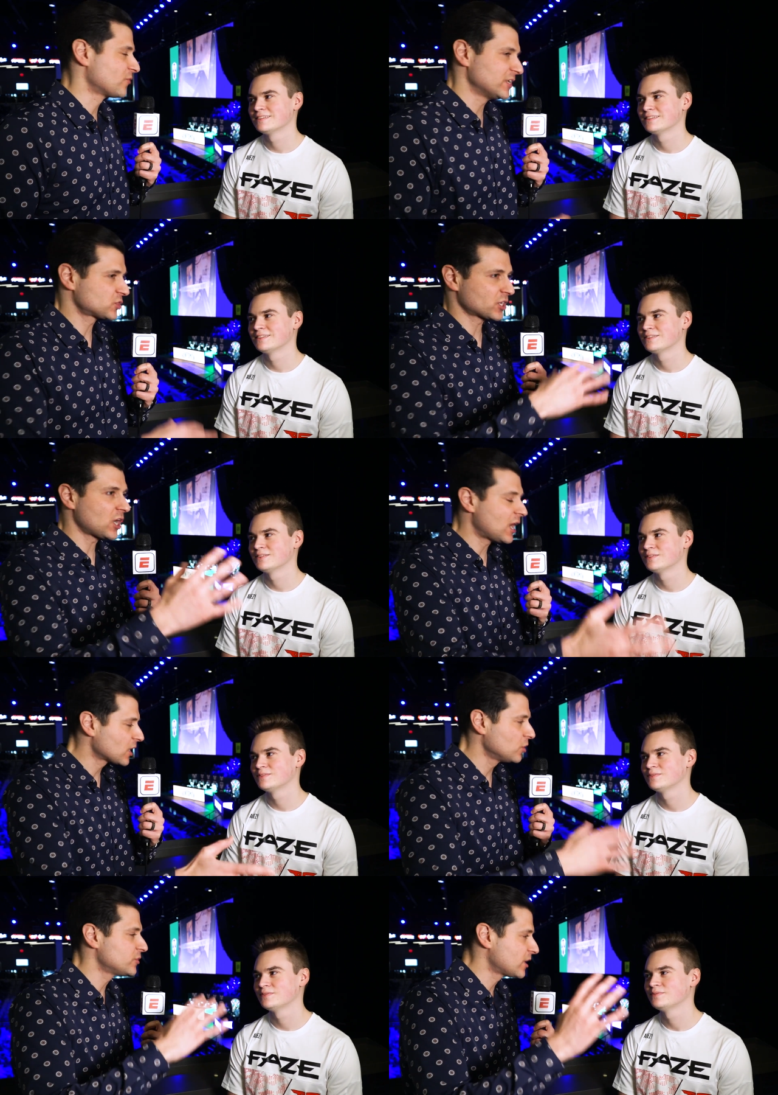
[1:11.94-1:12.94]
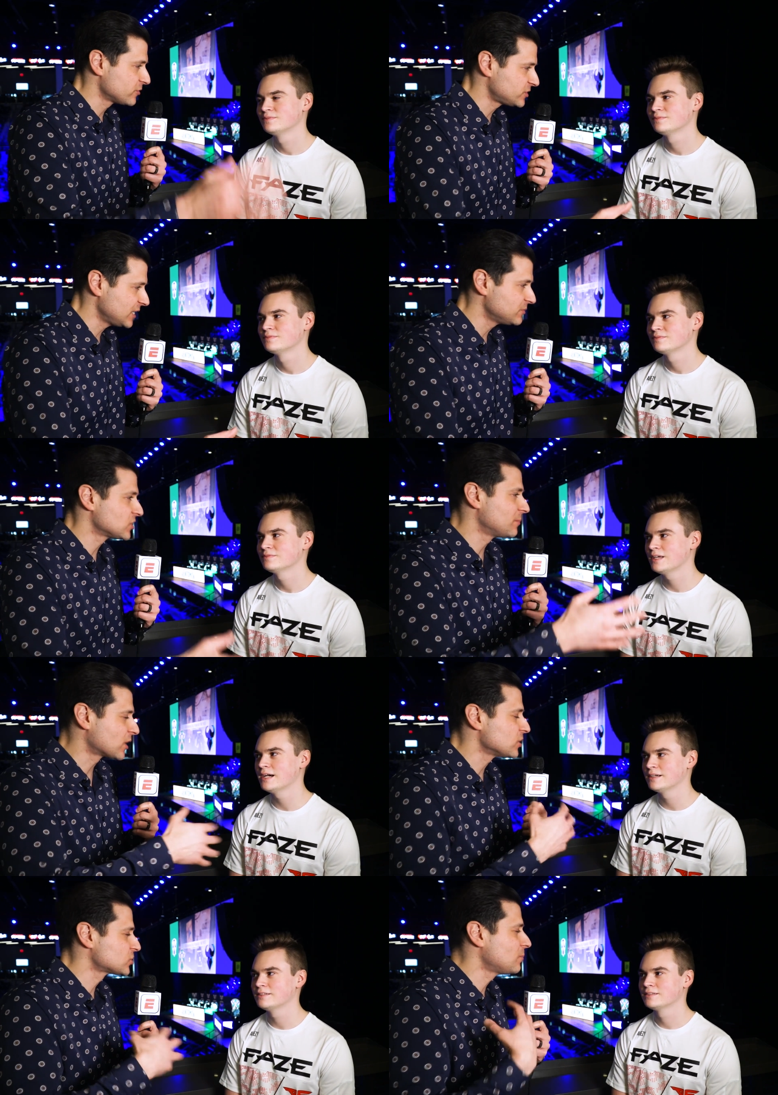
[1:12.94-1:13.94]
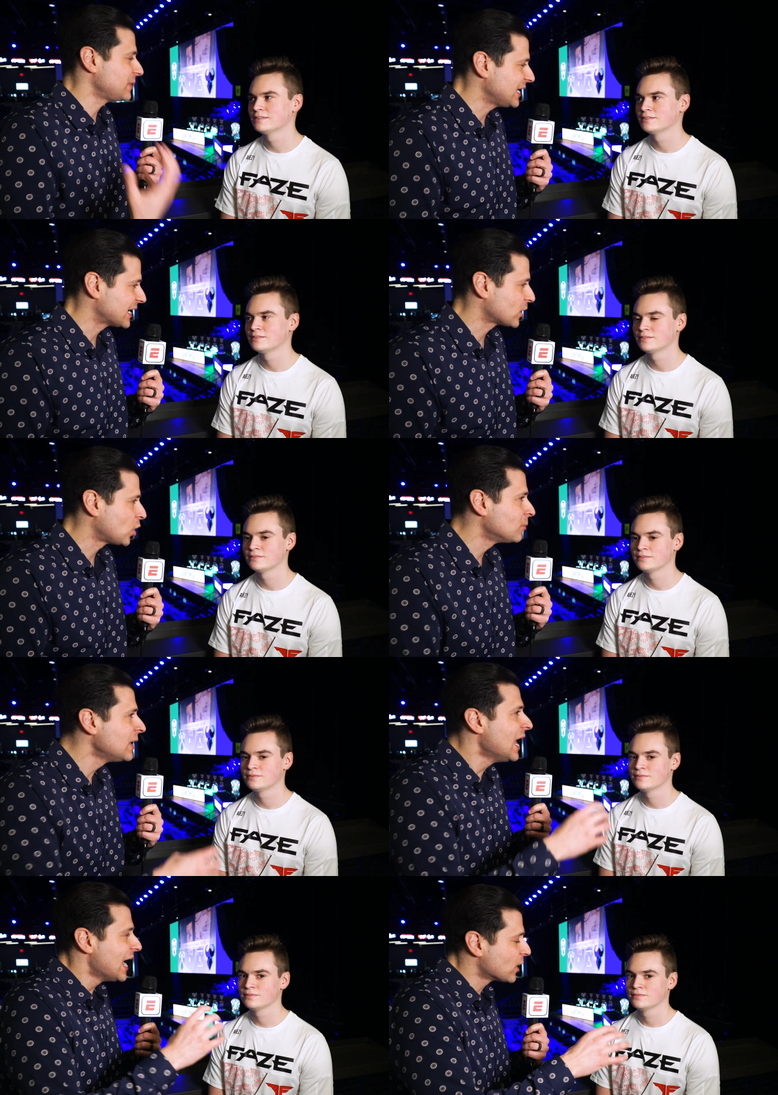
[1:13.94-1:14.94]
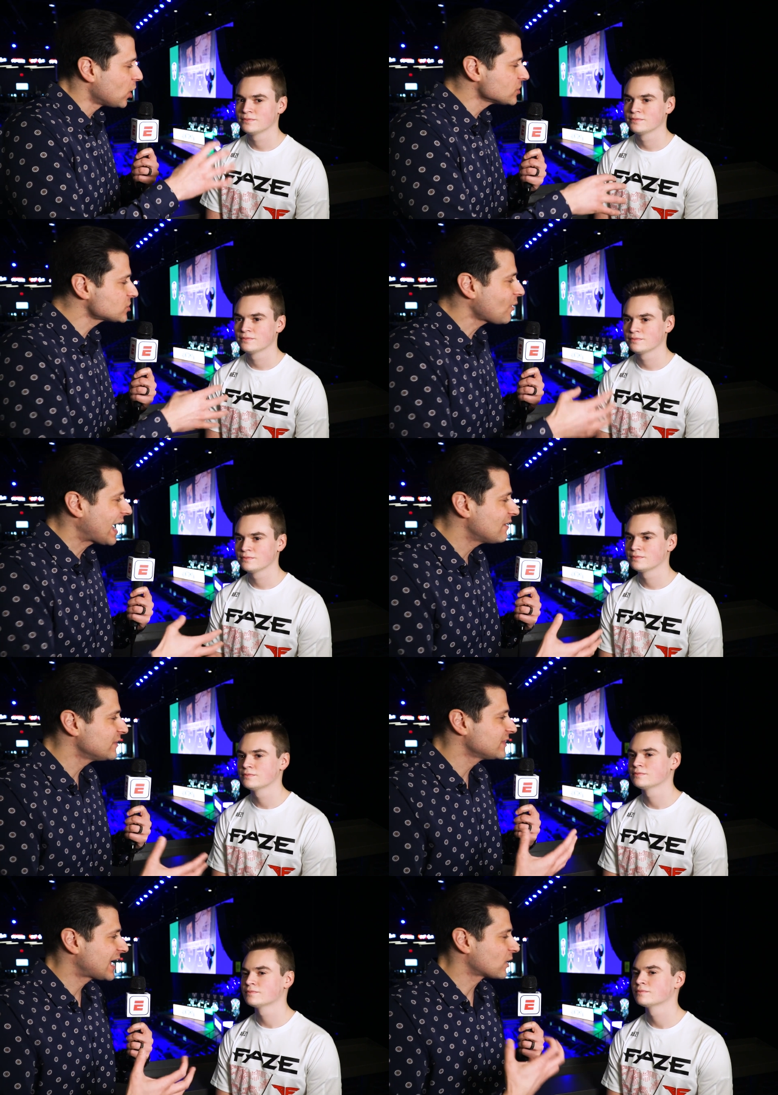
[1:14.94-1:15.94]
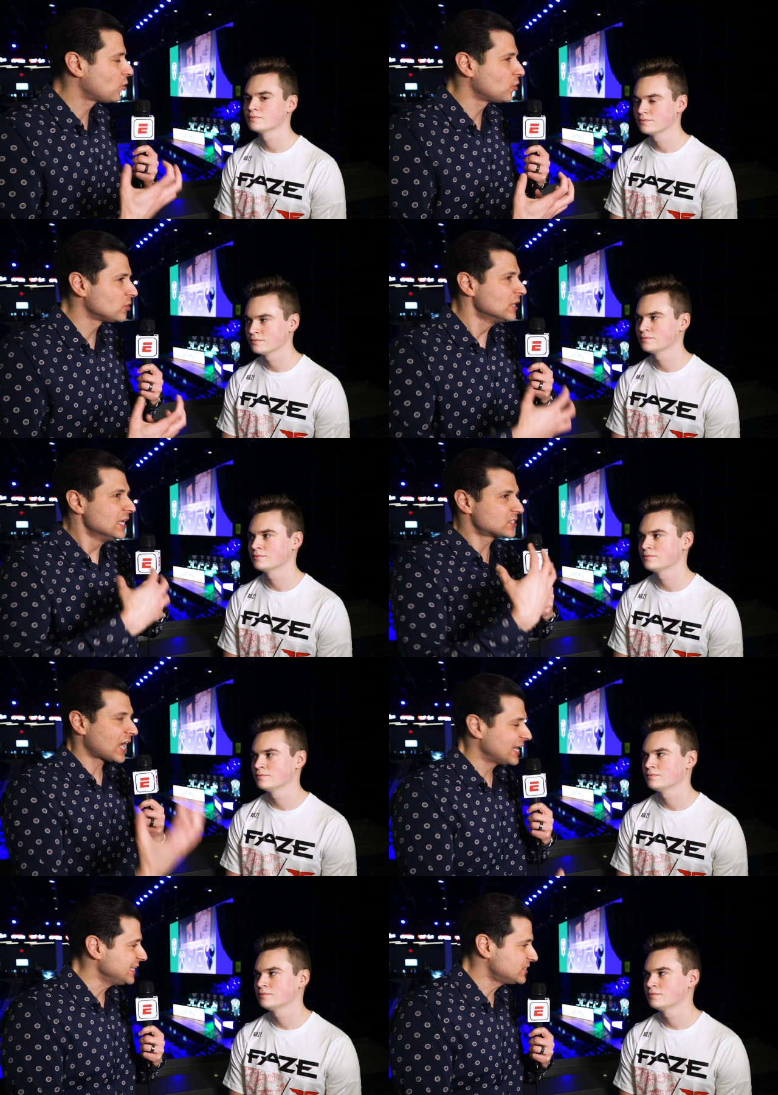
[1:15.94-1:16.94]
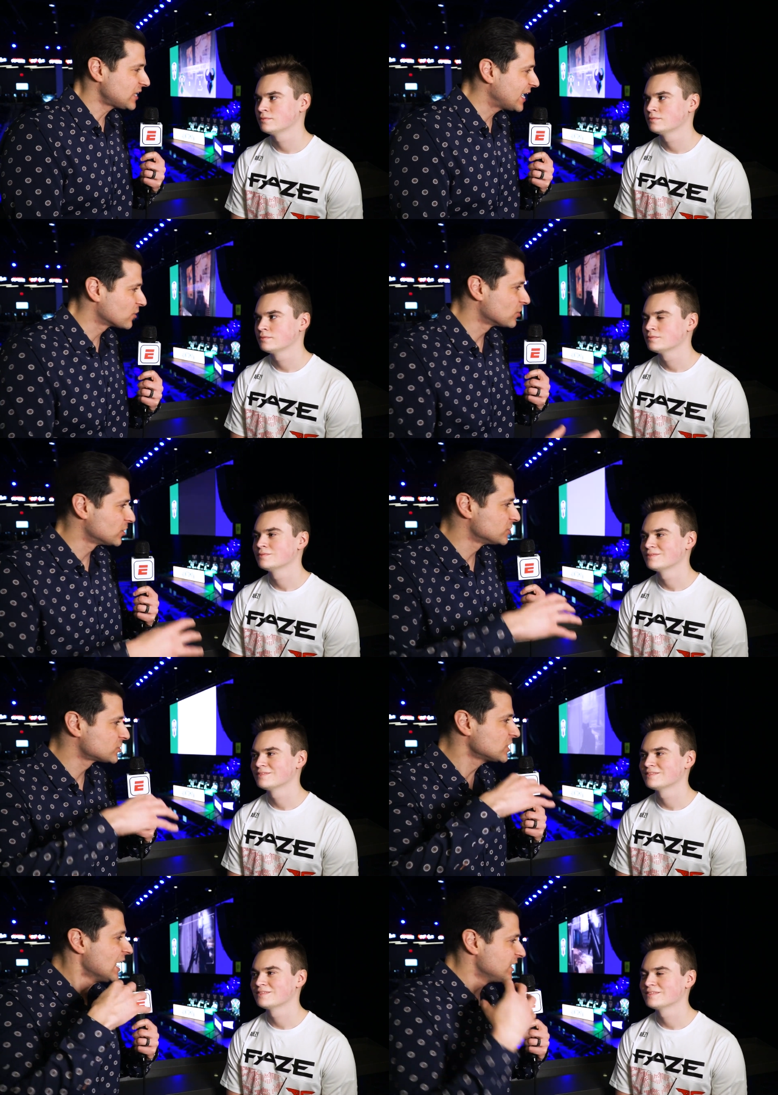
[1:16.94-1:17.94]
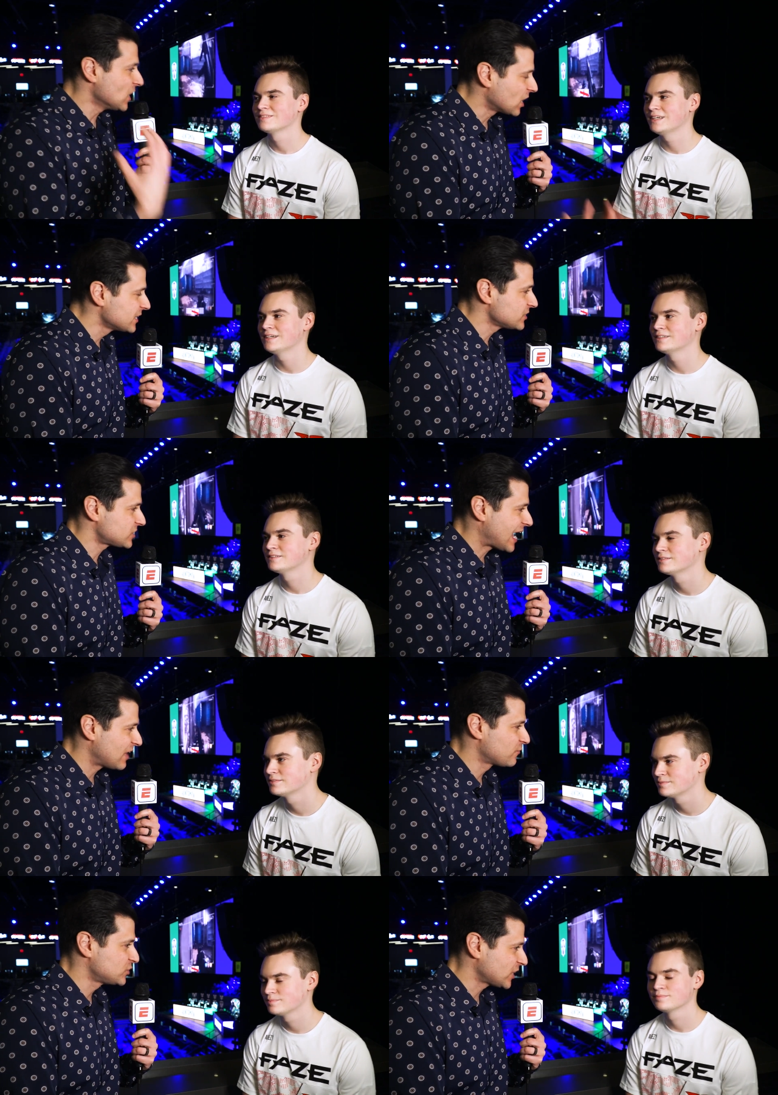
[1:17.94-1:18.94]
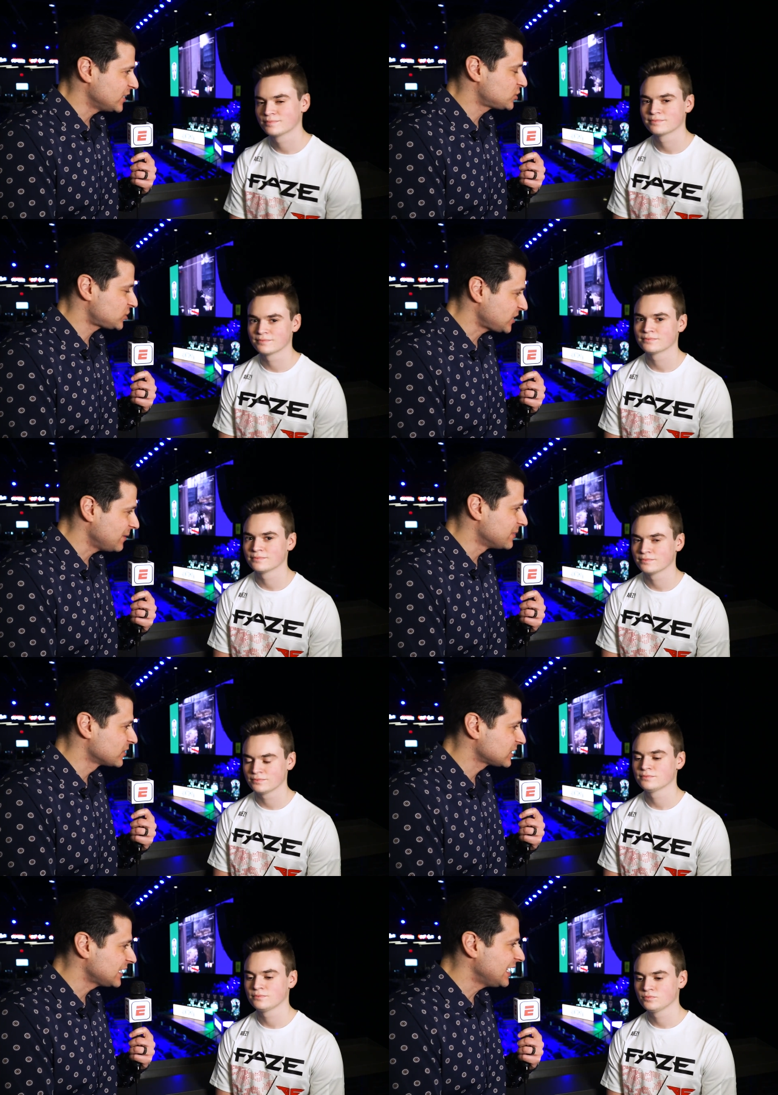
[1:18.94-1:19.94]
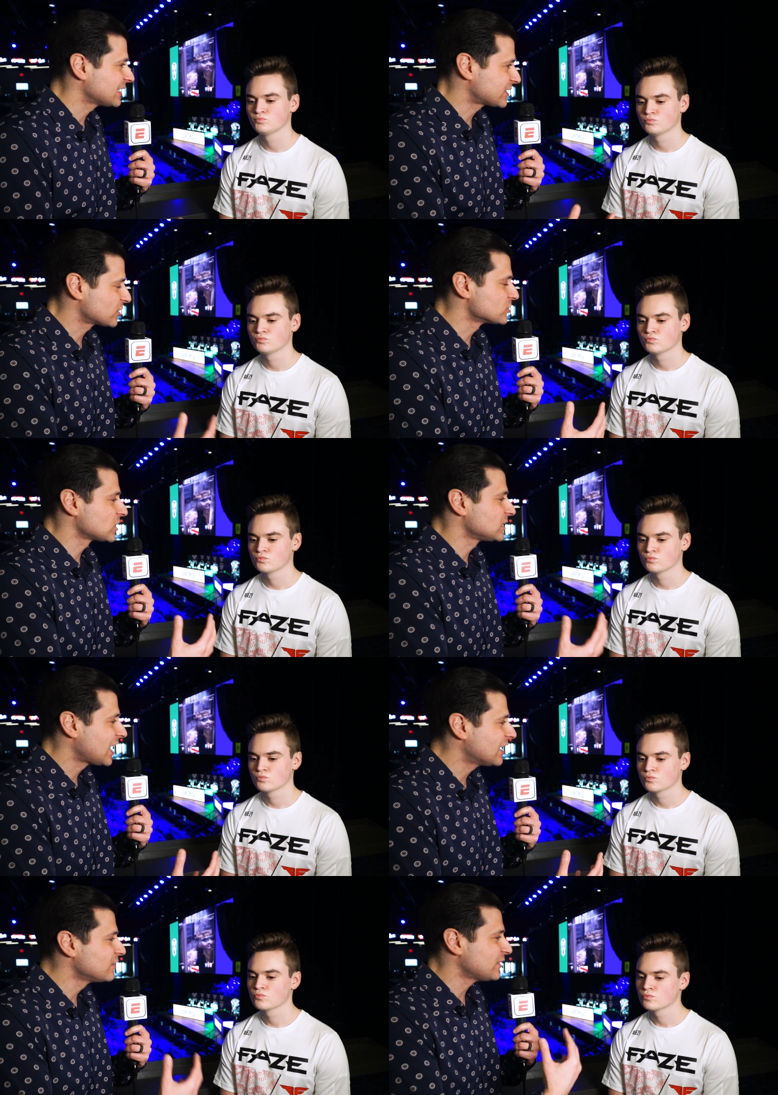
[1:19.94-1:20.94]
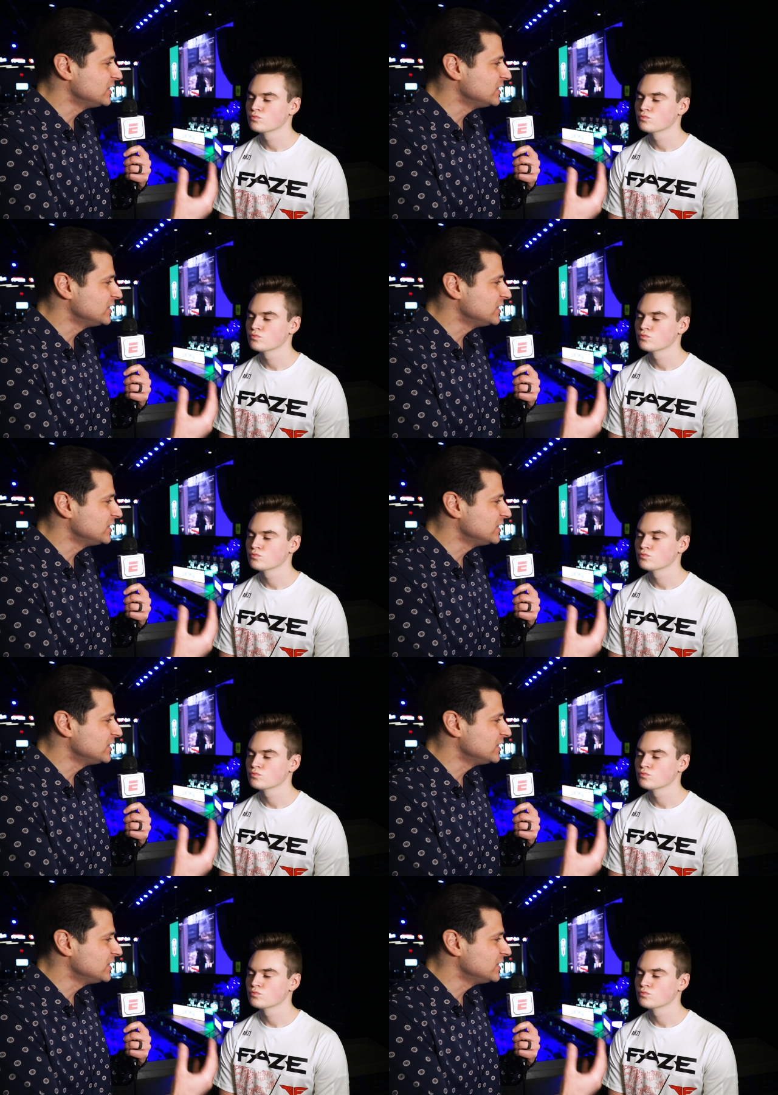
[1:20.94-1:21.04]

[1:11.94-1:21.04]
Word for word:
Speaker 1: rich Chicago, the other teams here, but also being at home and also having that whole Tiny Terrors, youngest average age team in the league. Like, there's a lot of